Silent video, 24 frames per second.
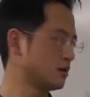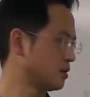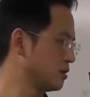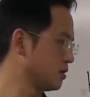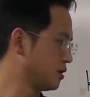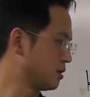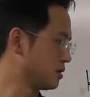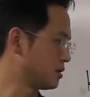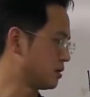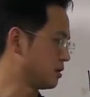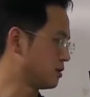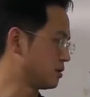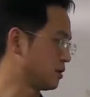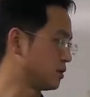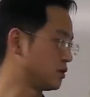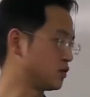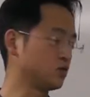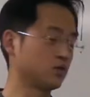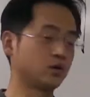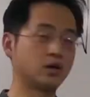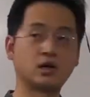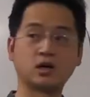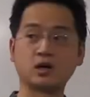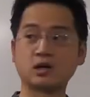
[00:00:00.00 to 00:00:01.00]
It's a
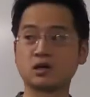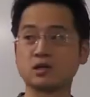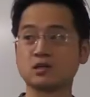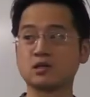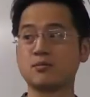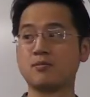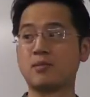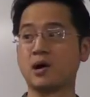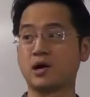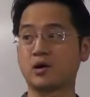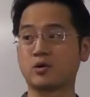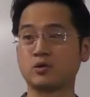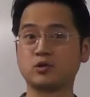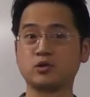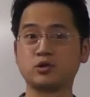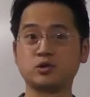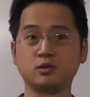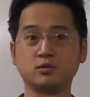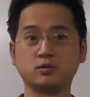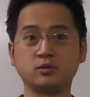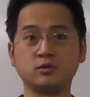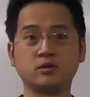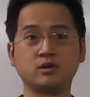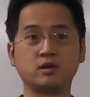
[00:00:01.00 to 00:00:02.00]
drug, it's a
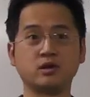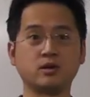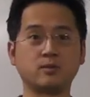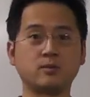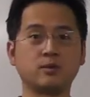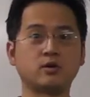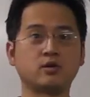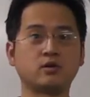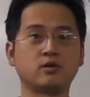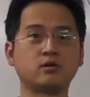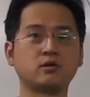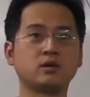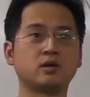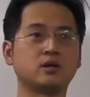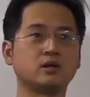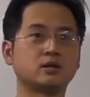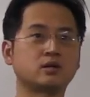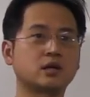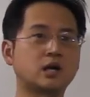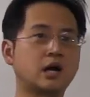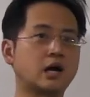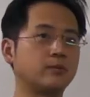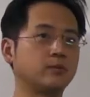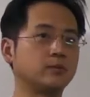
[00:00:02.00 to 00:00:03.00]
microtubule inhibitor, and it's
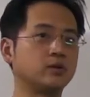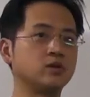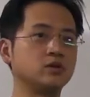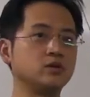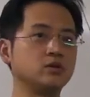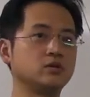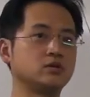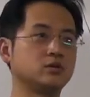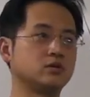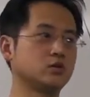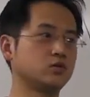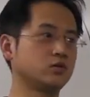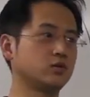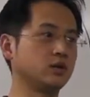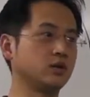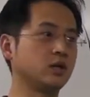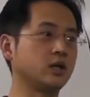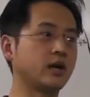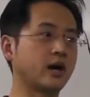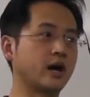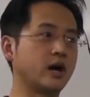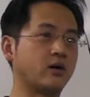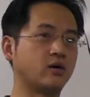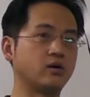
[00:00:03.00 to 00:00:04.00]
commonly used to treat
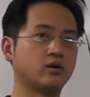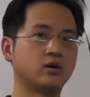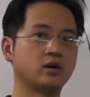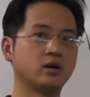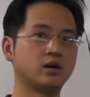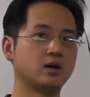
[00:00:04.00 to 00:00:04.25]
gout.